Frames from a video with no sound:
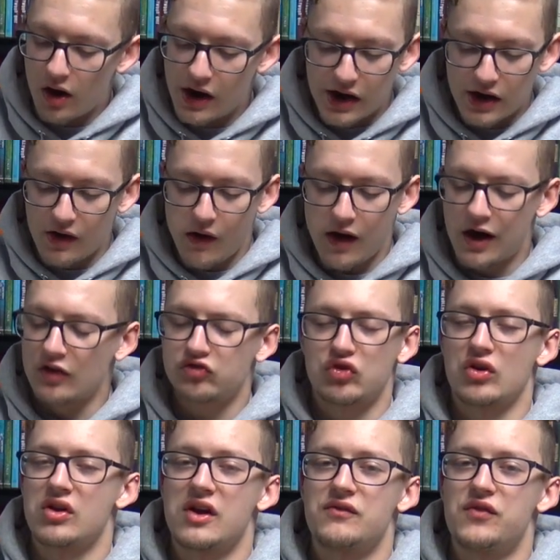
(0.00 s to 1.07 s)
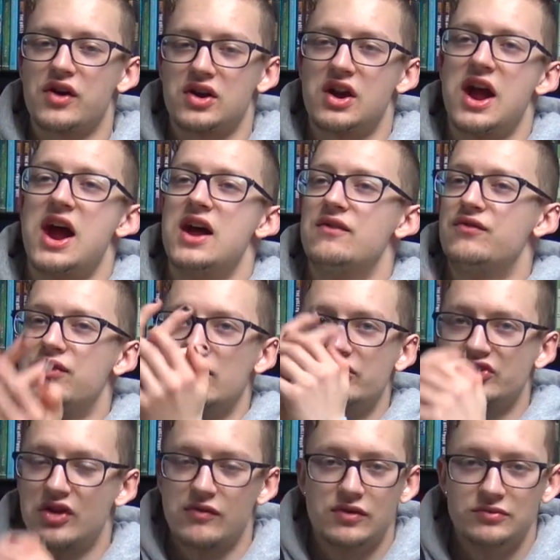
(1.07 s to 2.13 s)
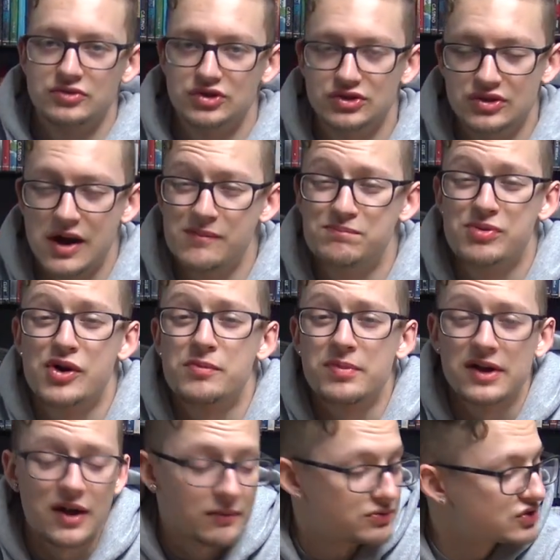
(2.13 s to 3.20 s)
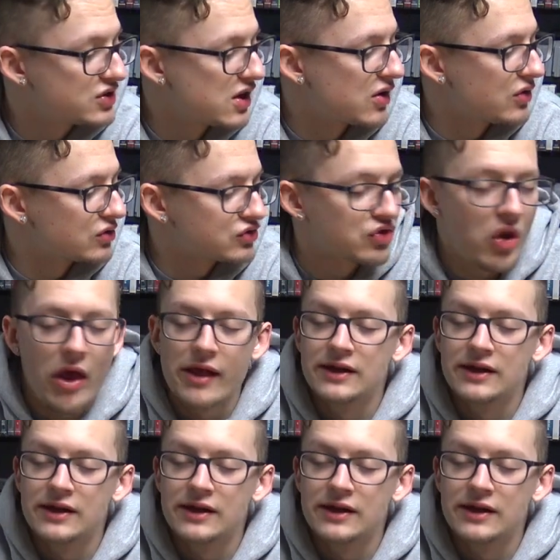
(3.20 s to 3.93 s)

uh, I took like fucking handfuls of them, dude. I'm burping up Skittles.